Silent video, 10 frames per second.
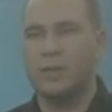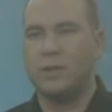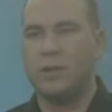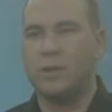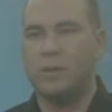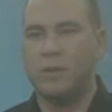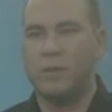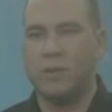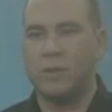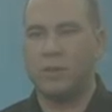They're going to be
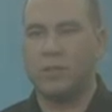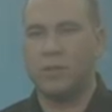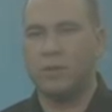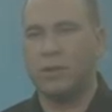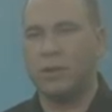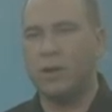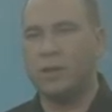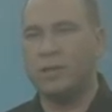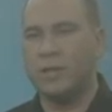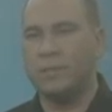focused generally
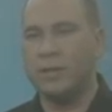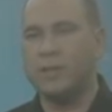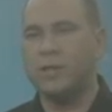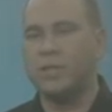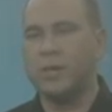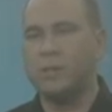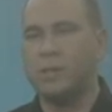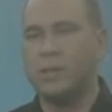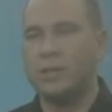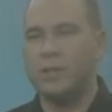on team leadership,
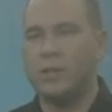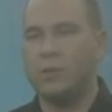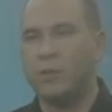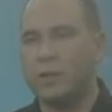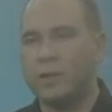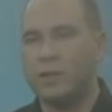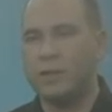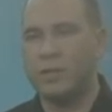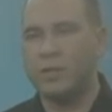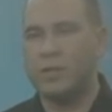team
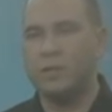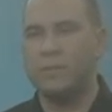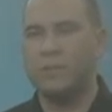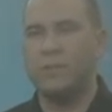organization,